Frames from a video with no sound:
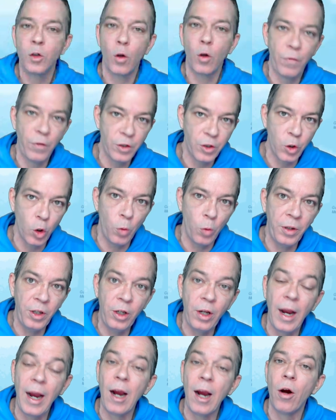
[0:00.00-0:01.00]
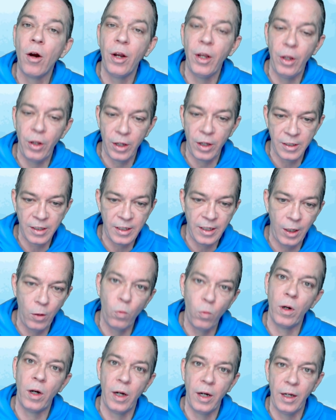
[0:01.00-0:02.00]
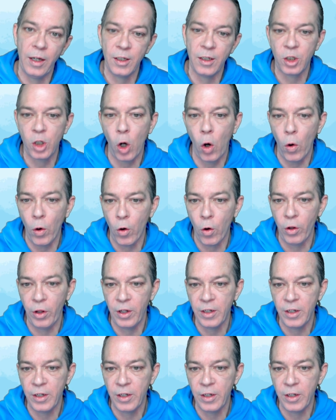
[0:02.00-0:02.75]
So if you zoom in your area, you can see what is going on.